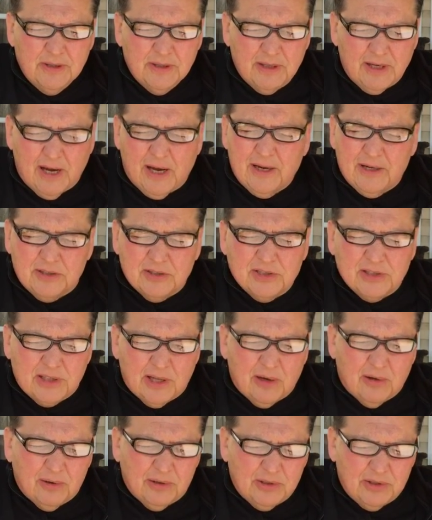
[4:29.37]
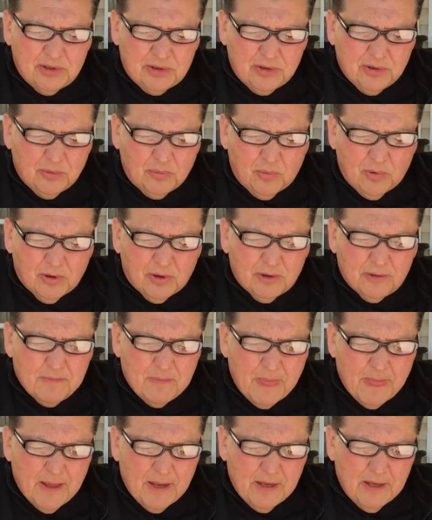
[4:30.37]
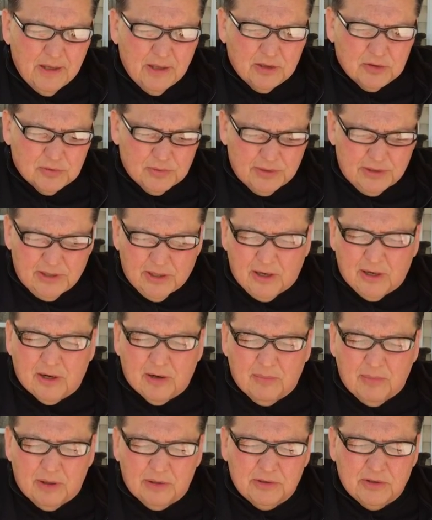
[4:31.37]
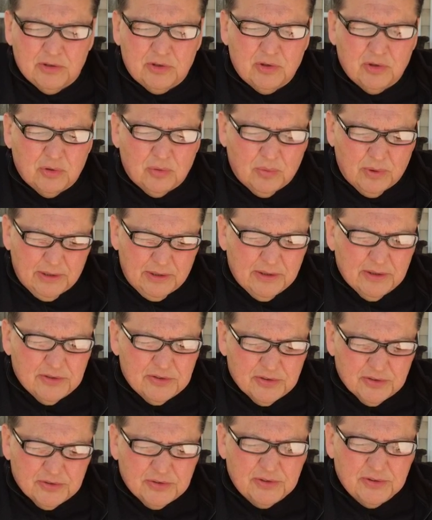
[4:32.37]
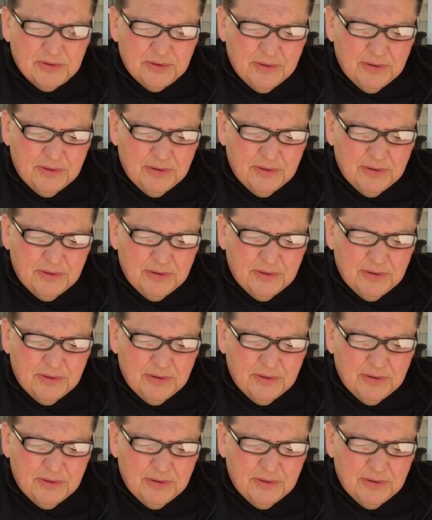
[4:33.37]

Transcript: Guide us now into your word as we talk about the two witnesses.